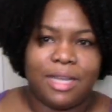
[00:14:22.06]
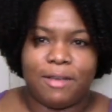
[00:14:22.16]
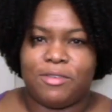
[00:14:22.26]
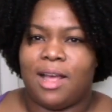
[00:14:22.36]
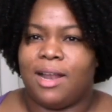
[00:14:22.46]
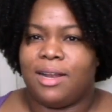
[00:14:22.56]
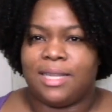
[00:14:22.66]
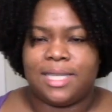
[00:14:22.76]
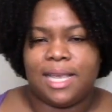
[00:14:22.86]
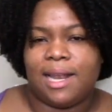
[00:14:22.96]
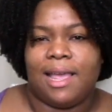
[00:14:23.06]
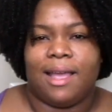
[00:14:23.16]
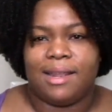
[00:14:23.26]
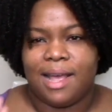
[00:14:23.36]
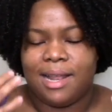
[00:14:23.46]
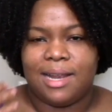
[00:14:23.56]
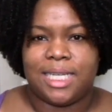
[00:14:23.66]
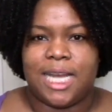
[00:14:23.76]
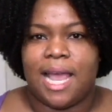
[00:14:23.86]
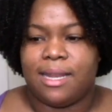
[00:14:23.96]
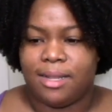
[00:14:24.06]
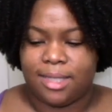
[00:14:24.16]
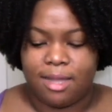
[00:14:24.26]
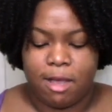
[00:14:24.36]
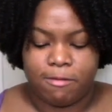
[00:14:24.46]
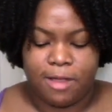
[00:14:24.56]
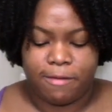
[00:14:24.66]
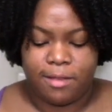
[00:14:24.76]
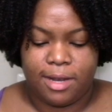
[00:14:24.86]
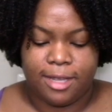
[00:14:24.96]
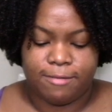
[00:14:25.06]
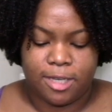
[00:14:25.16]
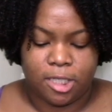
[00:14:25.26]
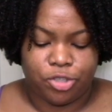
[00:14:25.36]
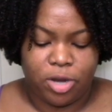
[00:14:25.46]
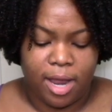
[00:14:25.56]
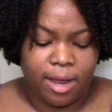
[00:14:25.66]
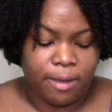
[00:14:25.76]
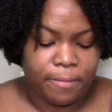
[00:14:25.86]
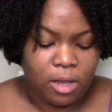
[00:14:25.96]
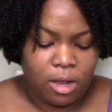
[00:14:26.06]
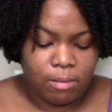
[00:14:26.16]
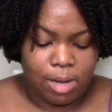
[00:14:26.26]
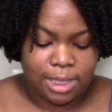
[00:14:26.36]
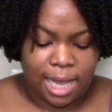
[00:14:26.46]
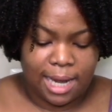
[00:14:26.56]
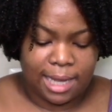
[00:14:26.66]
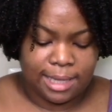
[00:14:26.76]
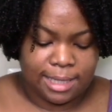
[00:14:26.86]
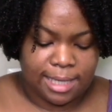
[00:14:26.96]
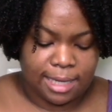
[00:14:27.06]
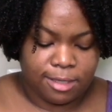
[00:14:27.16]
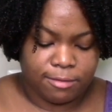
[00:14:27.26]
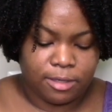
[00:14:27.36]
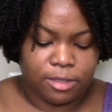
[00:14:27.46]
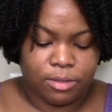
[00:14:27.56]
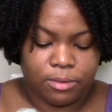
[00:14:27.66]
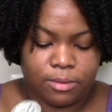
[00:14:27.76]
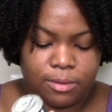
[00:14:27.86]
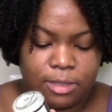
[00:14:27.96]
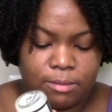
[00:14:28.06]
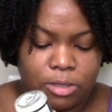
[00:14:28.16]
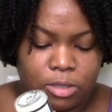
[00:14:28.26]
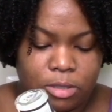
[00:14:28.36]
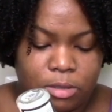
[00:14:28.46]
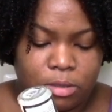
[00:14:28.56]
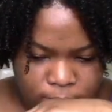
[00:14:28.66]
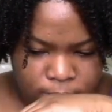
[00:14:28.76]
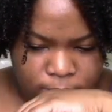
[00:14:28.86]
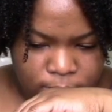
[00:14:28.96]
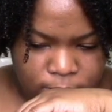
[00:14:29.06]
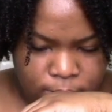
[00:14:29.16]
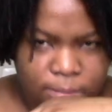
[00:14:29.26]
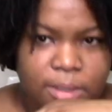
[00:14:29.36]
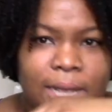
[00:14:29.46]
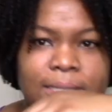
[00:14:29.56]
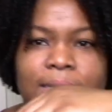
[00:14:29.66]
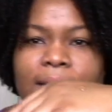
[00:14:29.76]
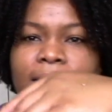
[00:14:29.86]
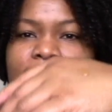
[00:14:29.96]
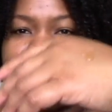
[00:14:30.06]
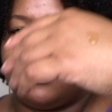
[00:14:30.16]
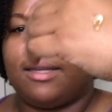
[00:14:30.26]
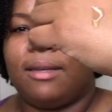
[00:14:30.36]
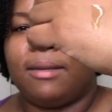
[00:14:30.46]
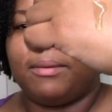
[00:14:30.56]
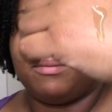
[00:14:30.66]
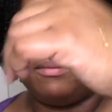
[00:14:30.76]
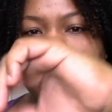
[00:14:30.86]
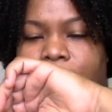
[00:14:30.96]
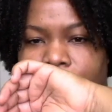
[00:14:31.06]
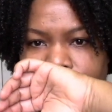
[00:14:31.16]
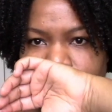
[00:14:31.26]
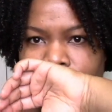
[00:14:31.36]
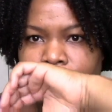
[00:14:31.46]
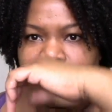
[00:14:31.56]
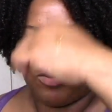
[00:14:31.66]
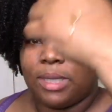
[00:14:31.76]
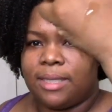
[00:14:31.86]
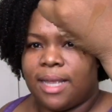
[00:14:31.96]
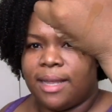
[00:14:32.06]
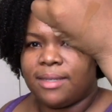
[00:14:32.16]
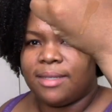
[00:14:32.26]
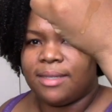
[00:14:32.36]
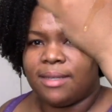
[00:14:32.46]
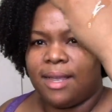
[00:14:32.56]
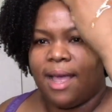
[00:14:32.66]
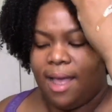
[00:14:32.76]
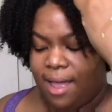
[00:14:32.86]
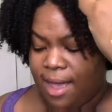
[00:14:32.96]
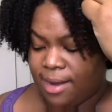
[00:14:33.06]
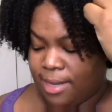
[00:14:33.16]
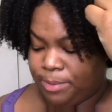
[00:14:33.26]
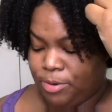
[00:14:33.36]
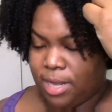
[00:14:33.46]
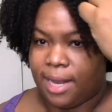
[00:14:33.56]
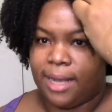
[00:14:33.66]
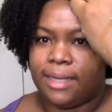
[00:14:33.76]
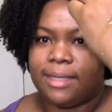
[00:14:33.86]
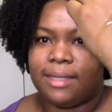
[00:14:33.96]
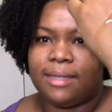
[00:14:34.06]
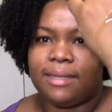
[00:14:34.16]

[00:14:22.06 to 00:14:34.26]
gives you that little sealing and that little shine and stuff, definitely give this a try. Plus I like the scent of it too. So let me just, has a nice sweet scent and it's pretty light.